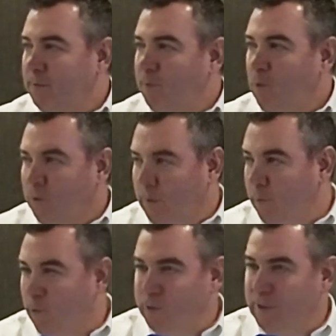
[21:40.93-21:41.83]
both in
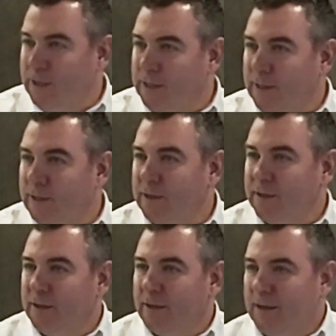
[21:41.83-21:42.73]
processing
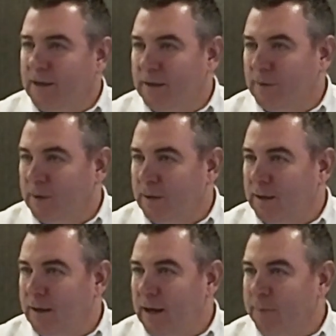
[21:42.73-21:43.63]
and of
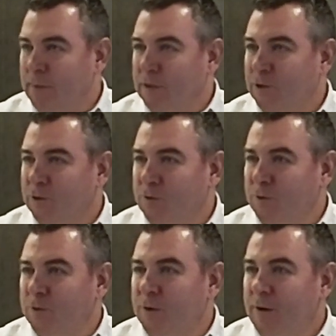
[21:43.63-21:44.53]
the admixture,
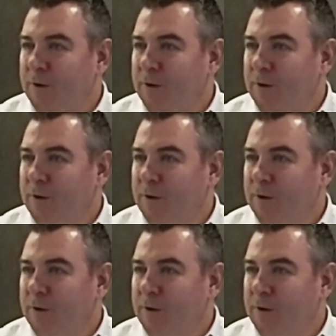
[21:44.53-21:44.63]
to